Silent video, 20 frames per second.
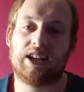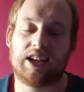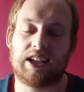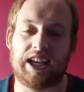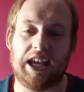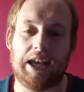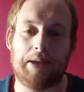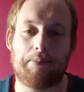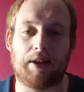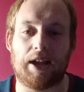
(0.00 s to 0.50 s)

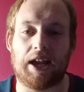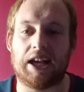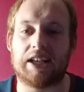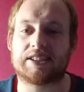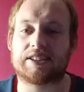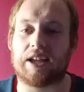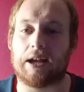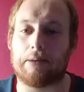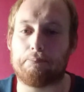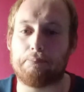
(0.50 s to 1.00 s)
key
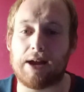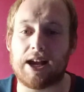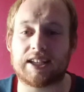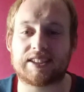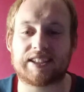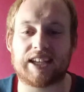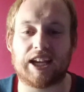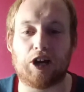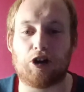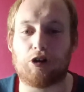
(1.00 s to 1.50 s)
players like
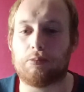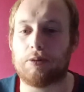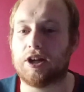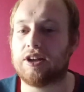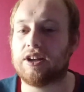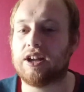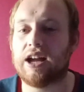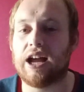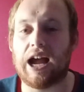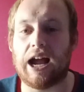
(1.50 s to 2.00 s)
Max
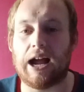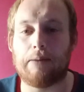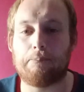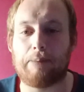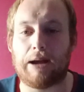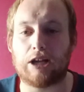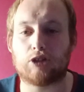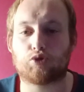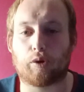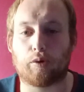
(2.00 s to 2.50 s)
Kilman and
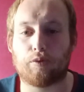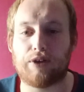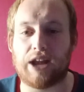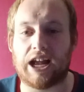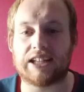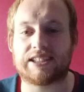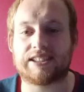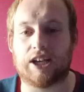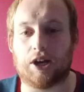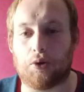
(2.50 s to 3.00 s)
Pedro
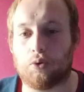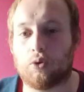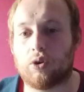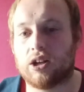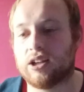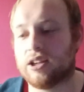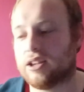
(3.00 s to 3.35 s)
Neto.